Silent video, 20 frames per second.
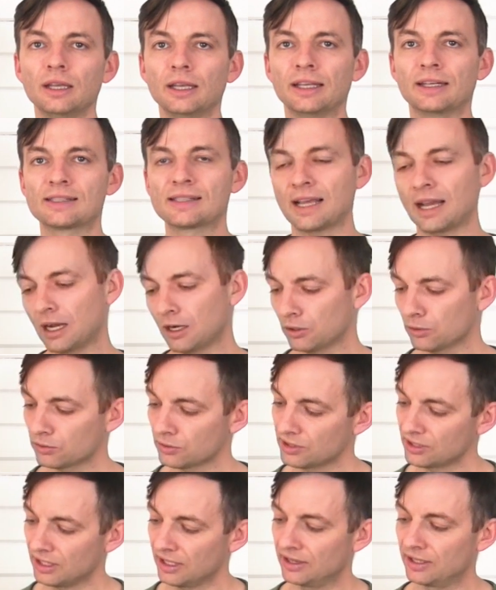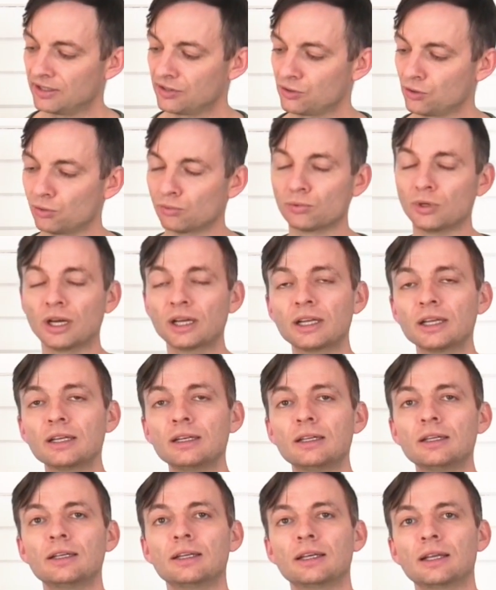It is housed in this
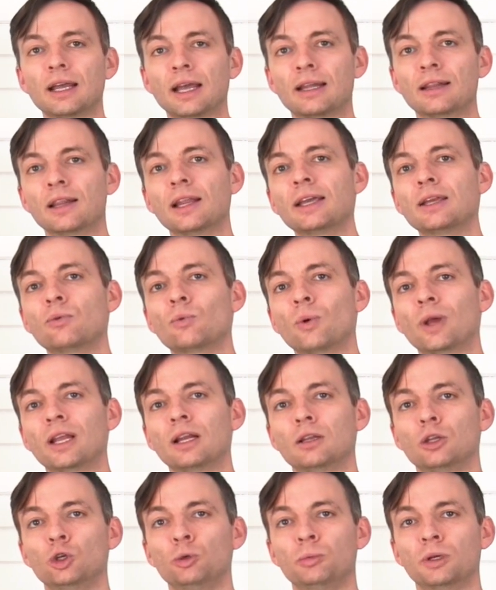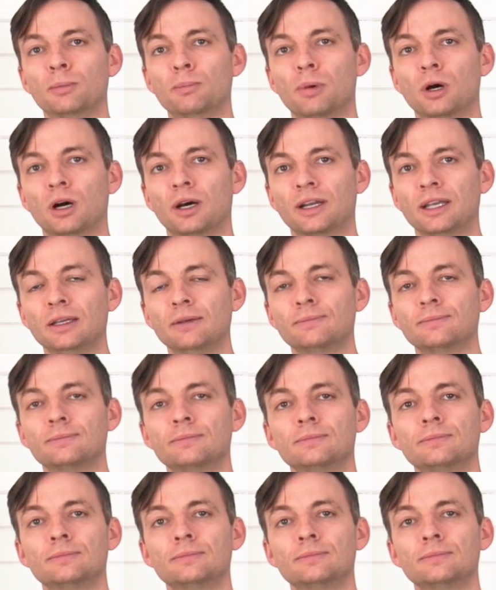rugged and lightweight aluminum body.